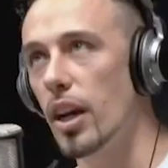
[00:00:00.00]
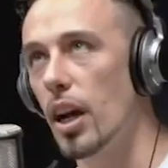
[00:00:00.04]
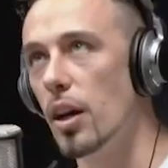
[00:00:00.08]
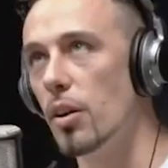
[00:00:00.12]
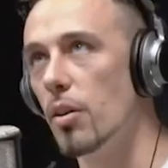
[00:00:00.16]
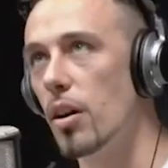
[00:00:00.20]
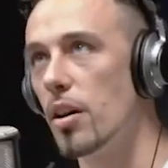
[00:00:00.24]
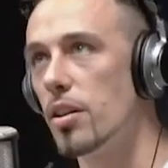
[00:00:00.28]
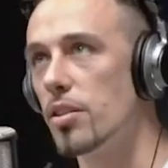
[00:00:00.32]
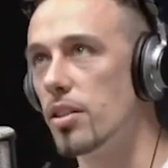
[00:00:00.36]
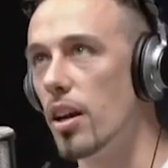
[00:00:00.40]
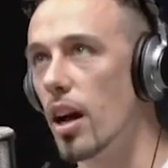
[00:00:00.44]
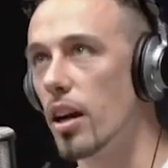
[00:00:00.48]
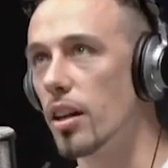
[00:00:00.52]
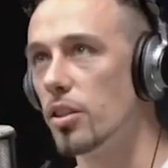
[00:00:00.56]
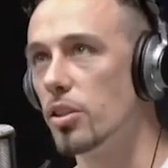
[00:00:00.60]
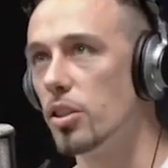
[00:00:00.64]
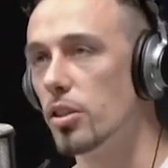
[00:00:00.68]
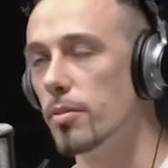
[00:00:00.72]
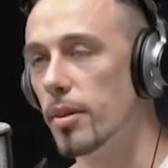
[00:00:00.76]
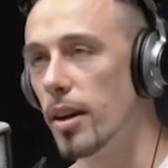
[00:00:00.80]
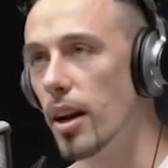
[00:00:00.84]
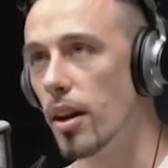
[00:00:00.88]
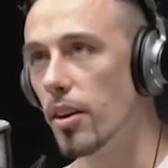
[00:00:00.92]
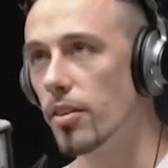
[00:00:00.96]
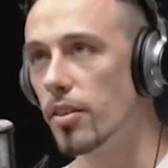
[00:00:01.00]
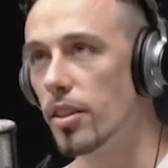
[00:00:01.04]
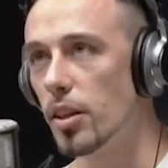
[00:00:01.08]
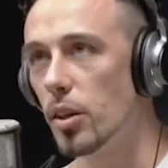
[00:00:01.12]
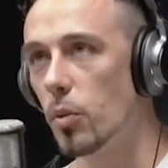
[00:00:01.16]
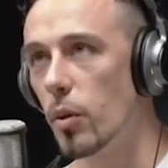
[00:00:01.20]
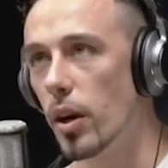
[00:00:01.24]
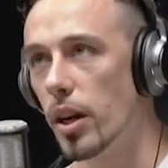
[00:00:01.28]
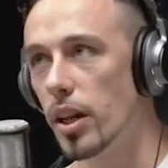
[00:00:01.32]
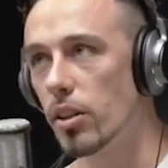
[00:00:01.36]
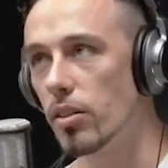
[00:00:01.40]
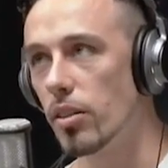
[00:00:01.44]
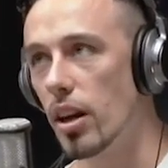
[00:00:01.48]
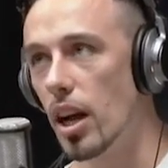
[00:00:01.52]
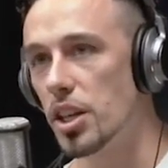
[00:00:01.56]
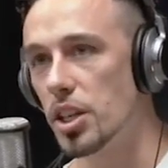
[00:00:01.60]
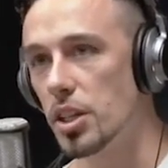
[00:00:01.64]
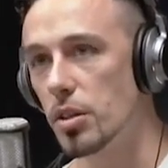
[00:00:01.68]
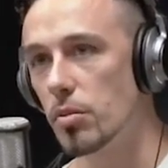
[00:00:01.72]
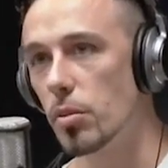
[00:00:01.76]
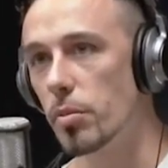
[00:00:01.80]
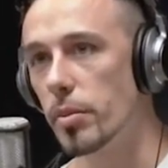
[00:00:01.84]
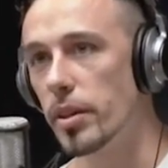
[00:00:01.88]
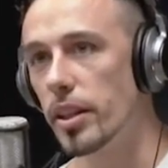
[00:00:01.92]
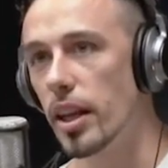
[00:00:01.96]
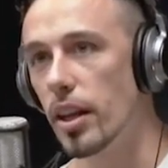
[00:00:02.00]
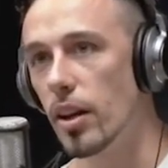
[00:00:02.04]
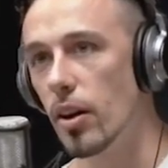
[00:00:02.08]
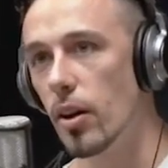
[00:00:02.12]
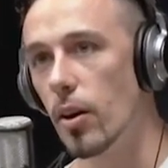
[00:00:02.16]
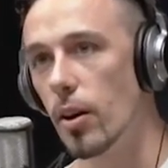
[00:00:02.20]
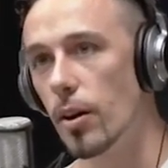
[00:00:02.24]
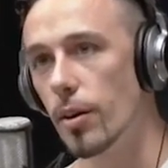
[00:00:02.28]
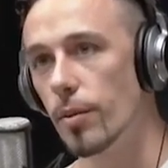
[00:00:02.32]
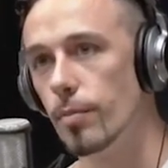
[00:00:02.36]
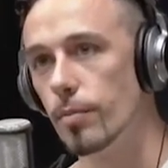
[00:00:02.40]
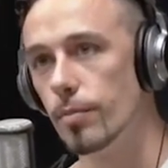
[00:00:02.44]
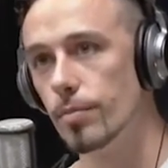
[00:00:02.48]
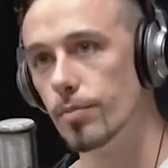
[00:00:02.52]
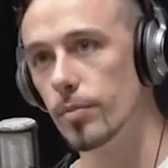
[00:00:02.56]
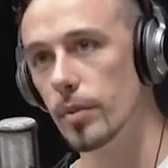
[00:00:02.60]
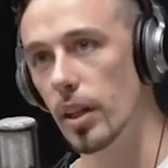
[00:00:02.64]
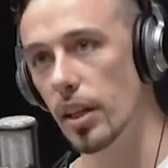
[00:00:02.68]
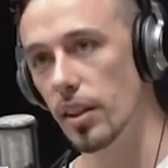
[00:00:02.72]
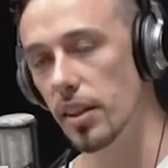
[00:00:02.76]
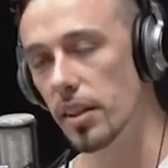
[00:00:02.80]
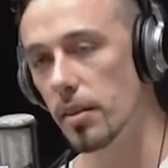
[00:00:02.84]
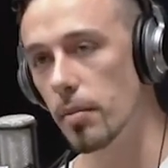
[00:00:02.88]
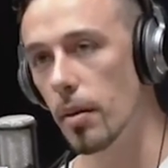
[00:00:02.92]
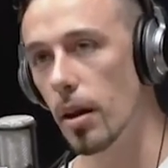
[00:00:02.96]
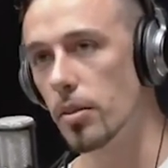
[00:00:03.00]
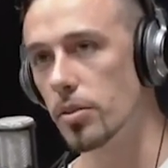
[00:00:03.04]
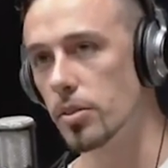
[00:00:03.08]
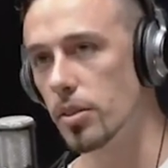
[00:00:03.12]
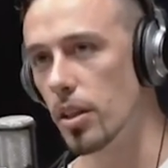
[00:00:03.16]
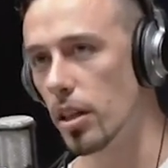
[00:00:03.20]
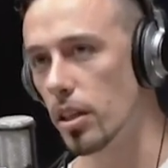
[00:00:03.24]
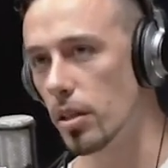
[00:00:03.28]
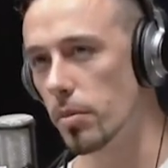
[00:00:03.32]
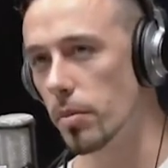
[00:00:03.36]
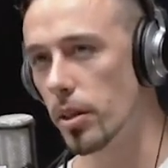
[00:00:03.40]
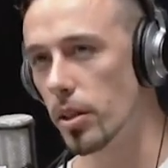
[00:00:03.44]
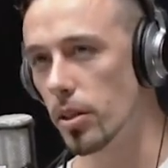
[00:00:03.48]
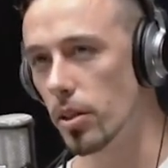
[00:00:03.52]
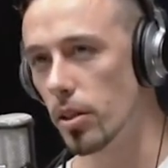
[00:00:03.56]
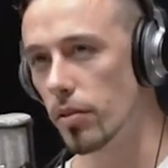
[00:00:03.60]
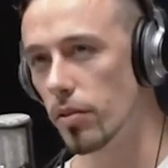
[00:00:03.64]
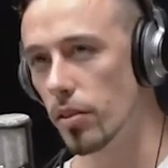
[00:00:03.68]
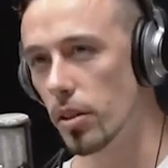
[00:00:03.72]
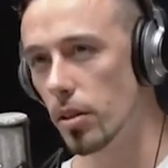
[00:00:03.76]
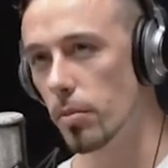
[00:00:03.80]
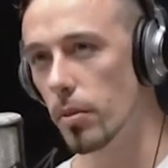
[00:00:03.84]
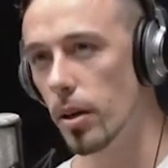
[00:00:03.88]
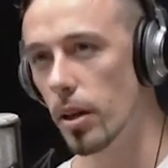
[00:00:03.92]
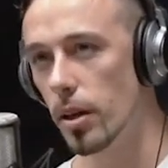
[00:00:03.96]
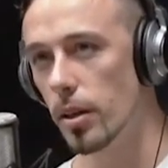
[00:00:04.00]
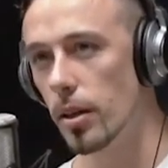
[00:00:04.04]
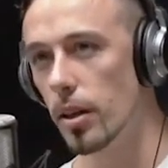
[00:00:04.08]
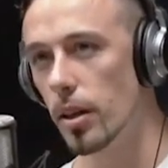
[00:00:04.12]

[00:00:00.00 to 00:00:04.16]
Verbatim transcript: who I was talking to, but I don't think wedding crashing would be that hard. I think when I was talking to my girlfriend about it.